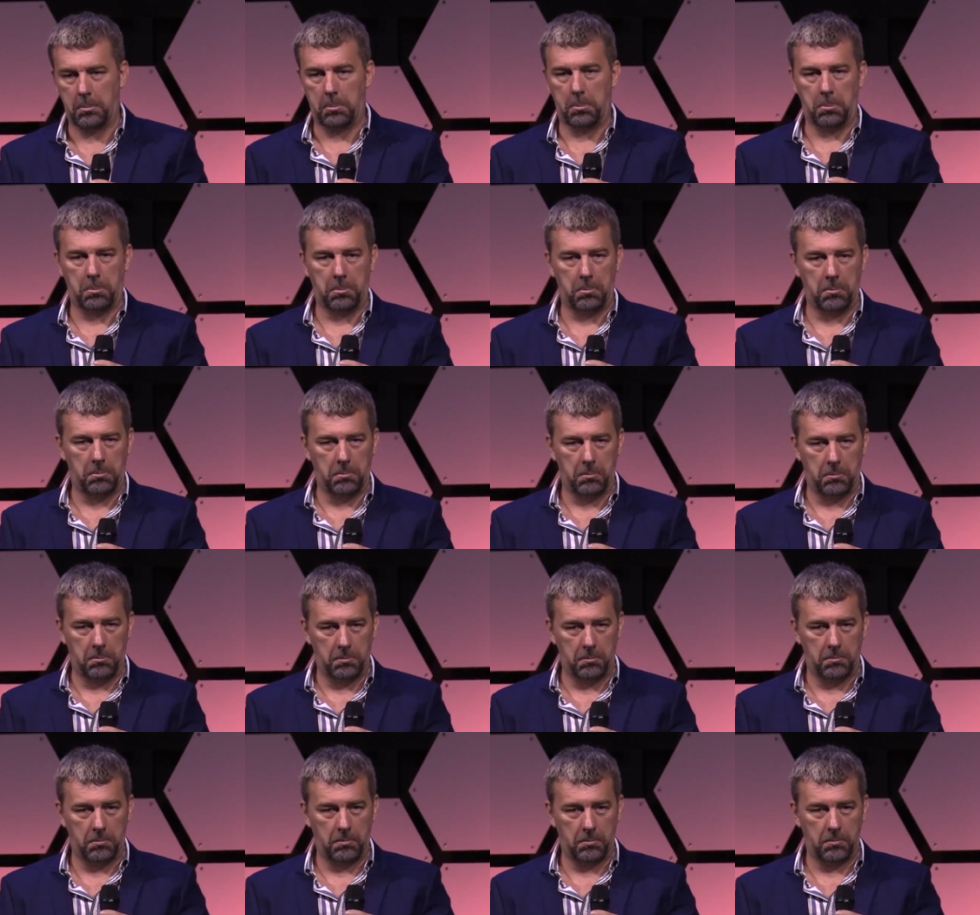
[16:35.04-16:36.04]

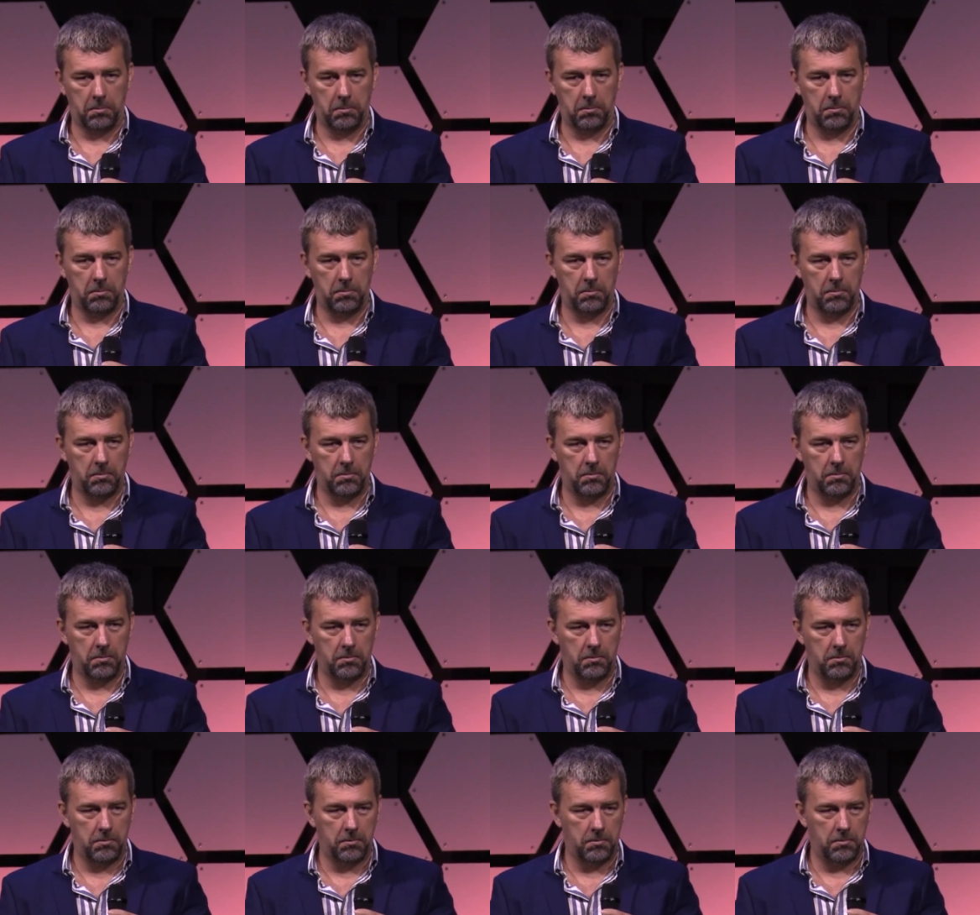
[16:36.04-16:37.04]

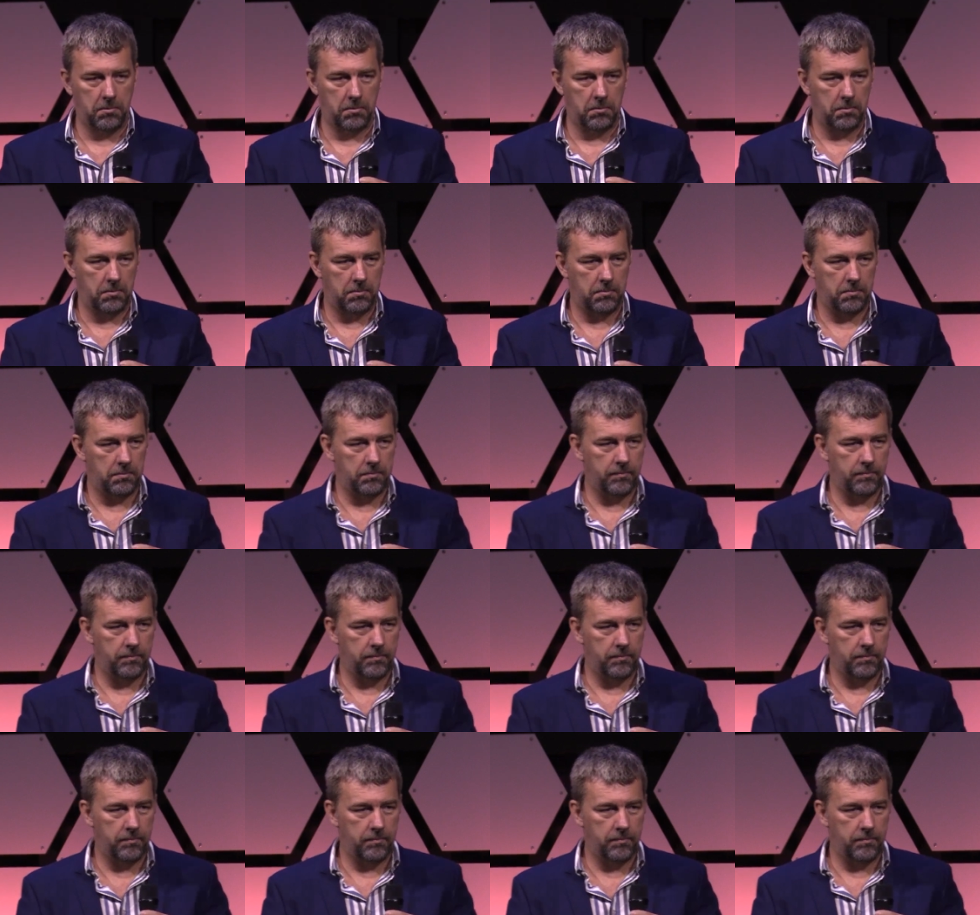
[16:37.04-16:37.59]
Nothing is said.